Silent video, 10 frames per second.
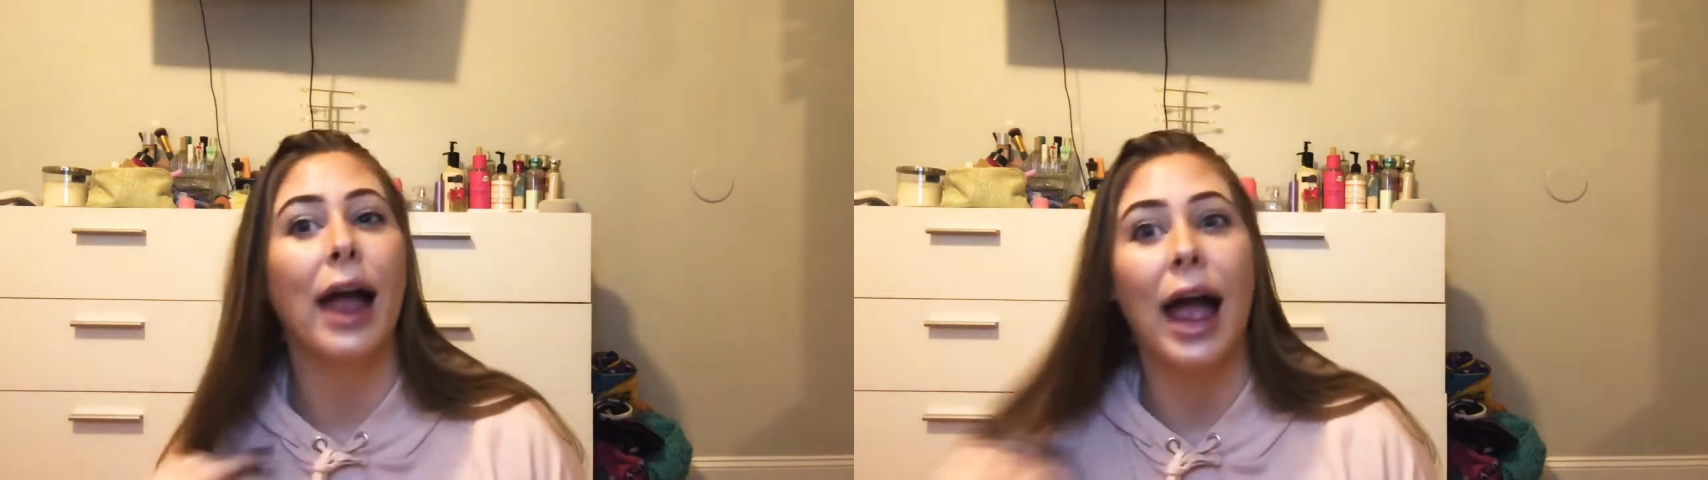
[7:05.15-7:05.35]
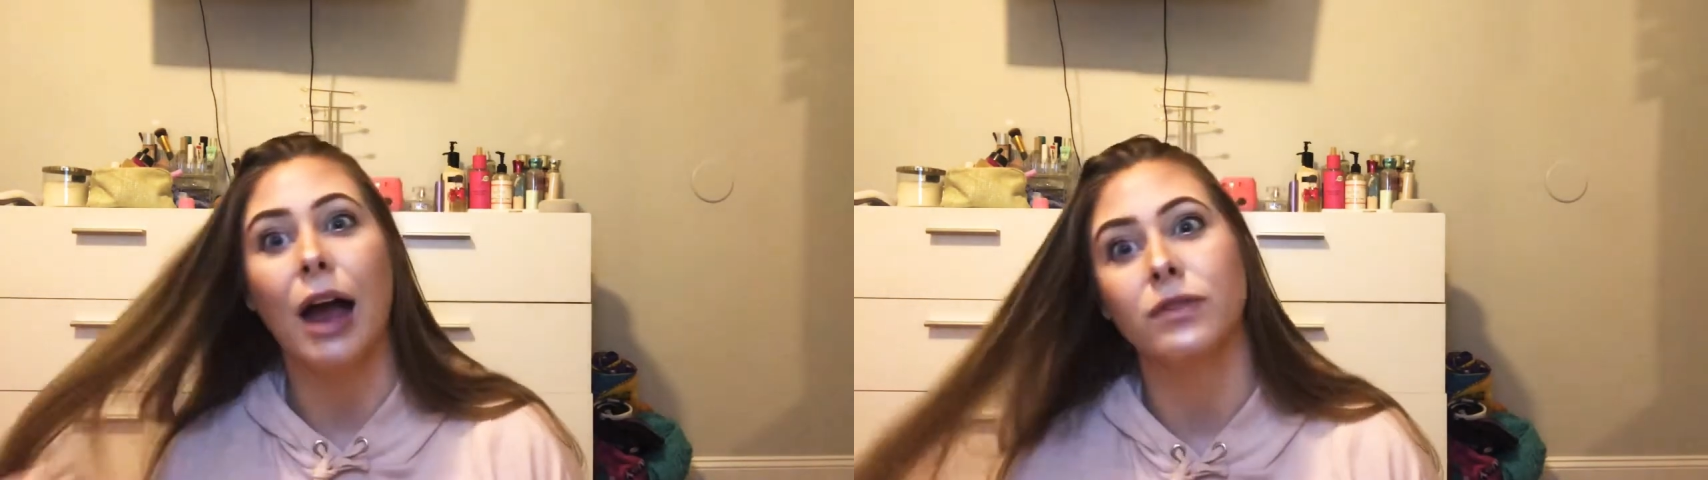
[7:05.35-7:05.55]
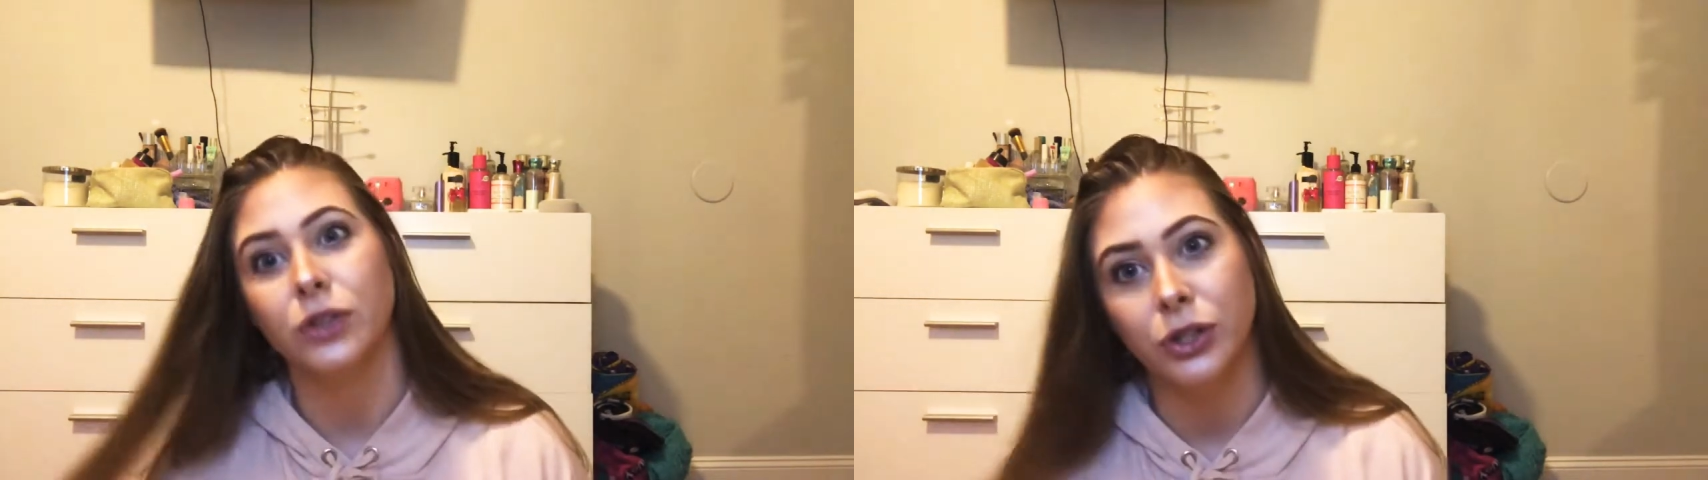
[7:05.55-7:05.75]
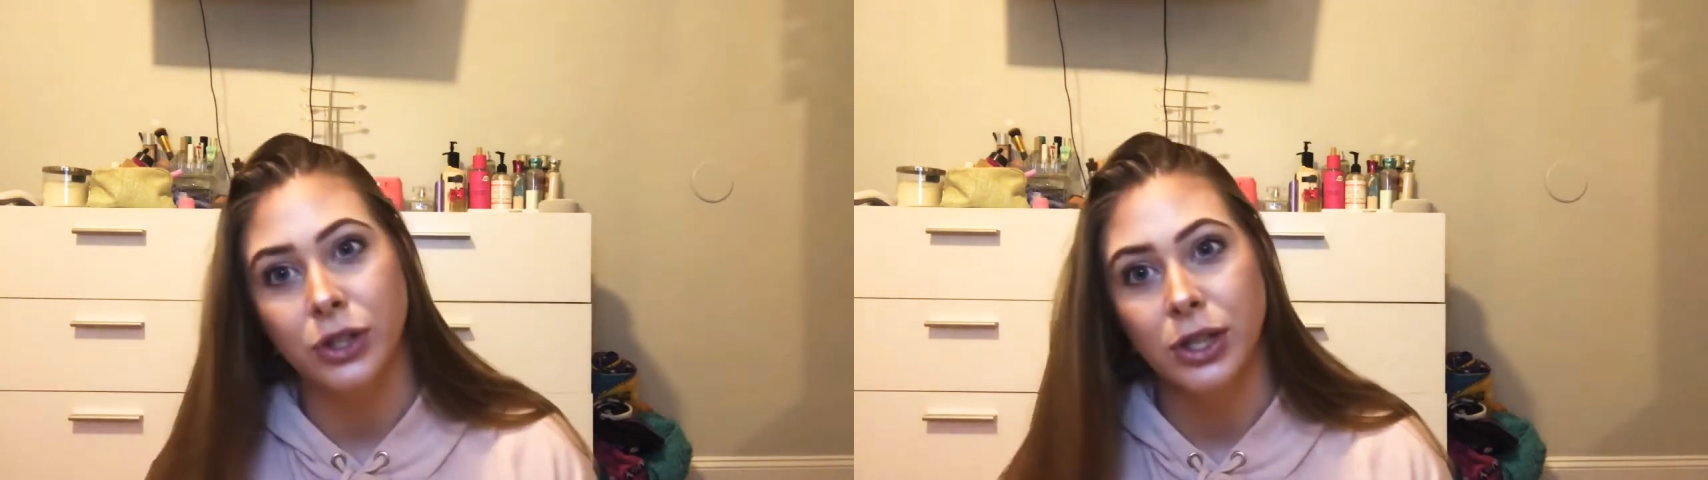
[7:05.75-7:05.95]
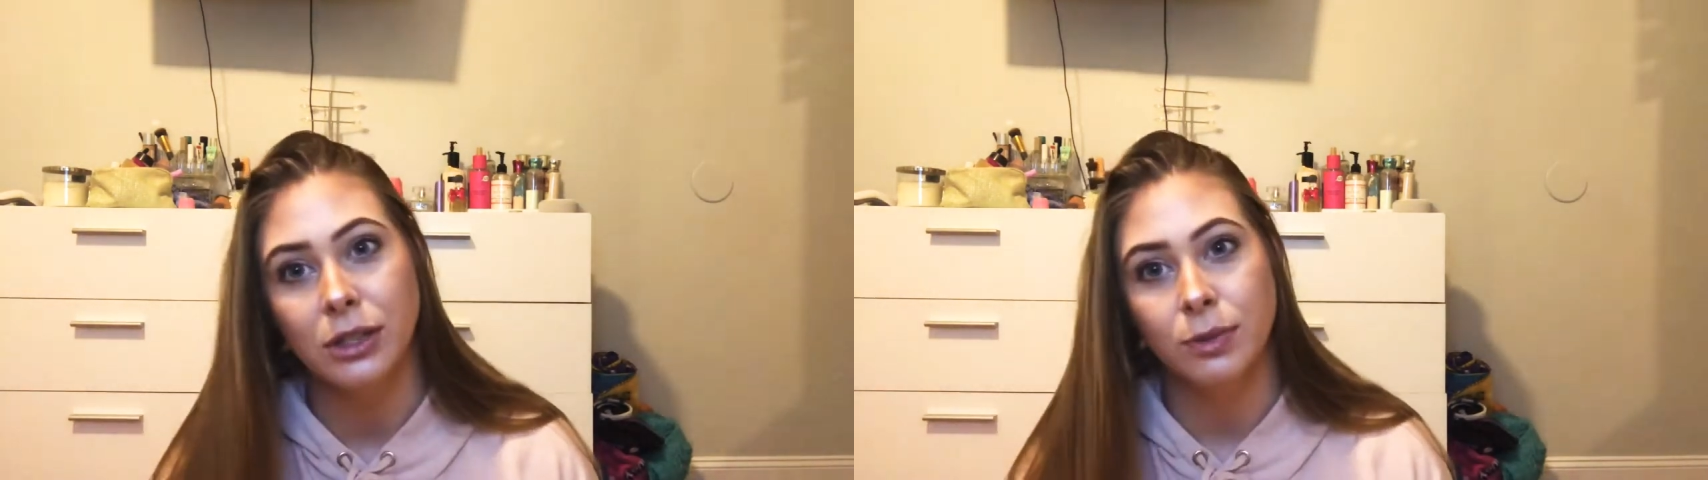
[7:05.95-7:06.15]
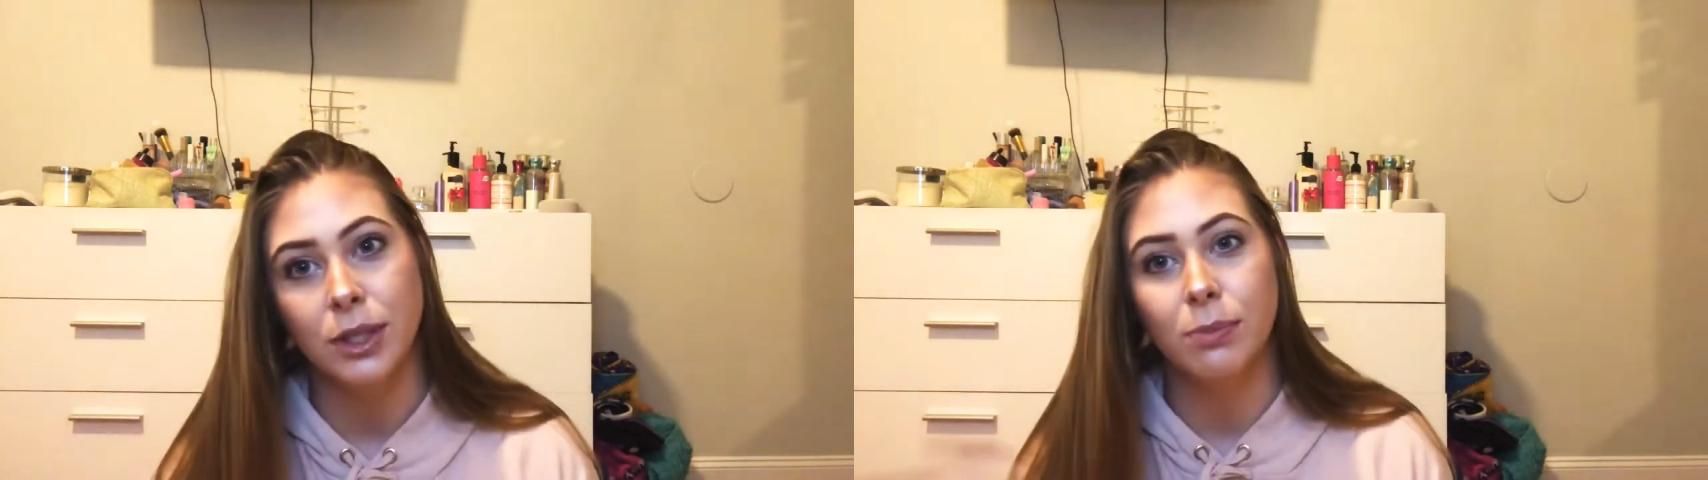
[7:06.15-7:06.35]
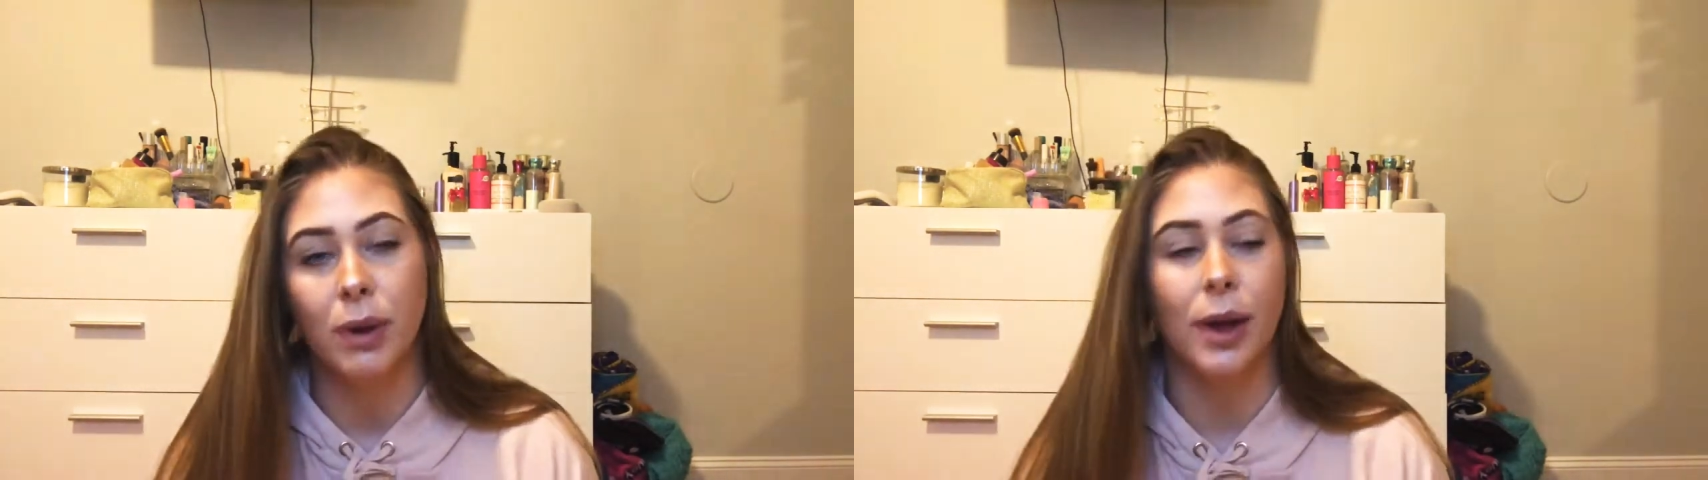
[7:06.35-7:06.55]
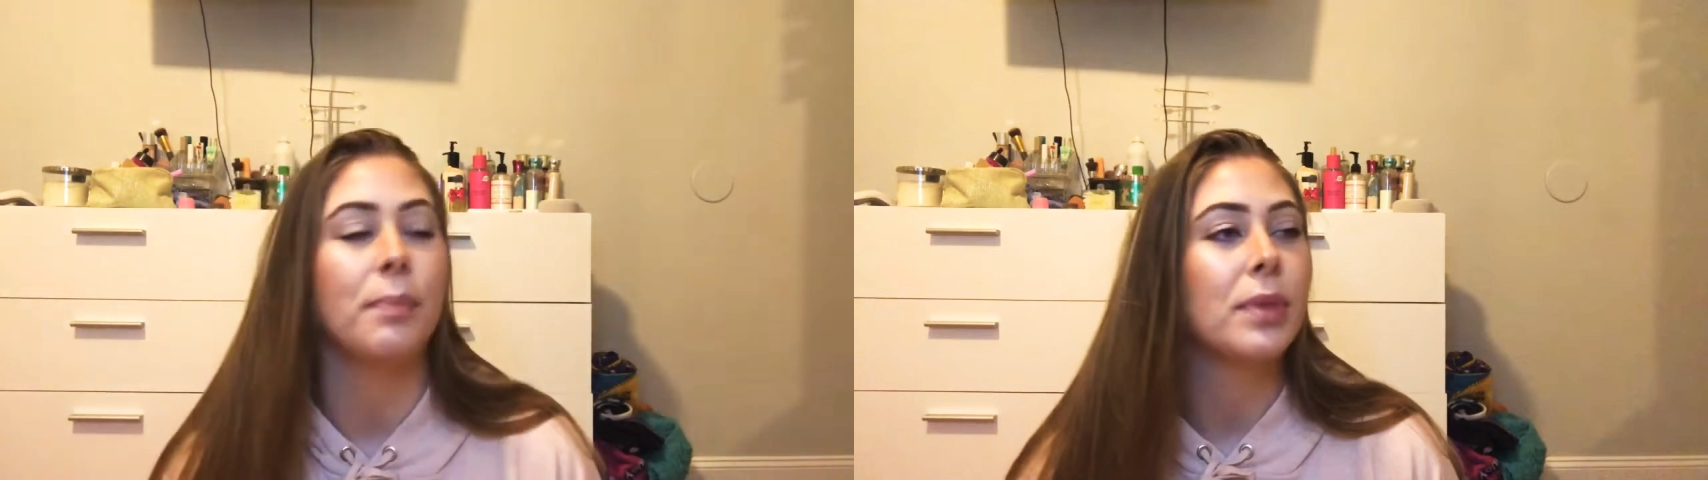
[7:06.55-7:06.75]
after Christmas
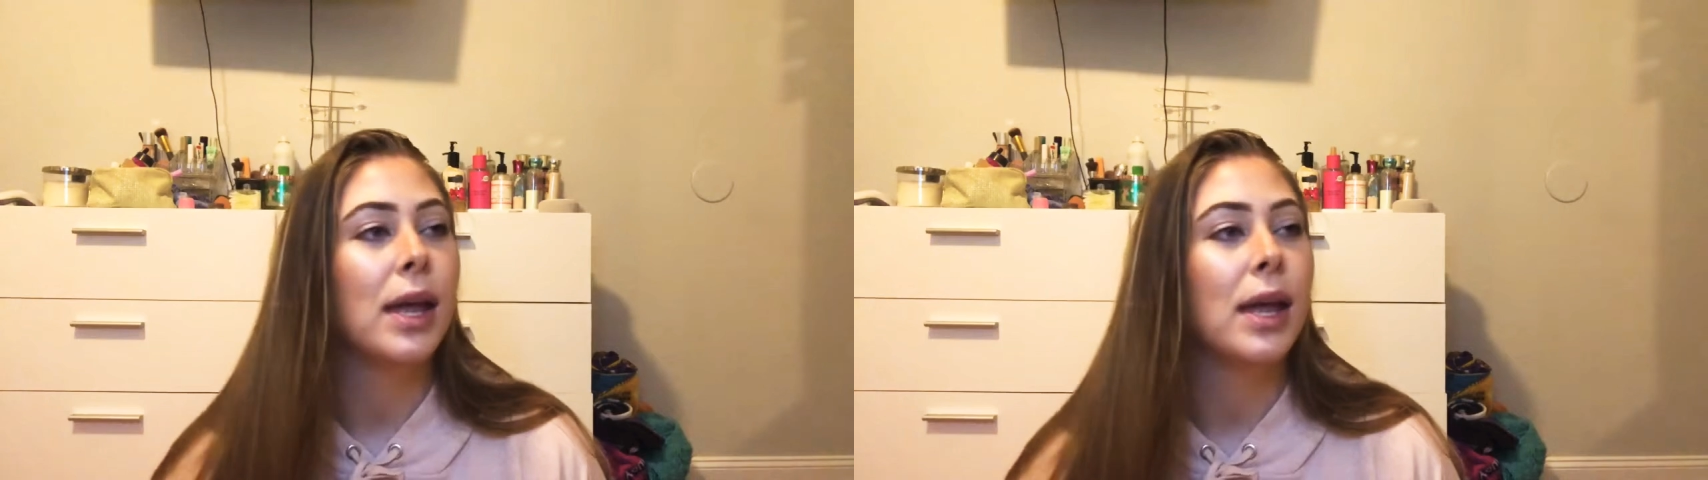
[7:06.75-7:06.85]
but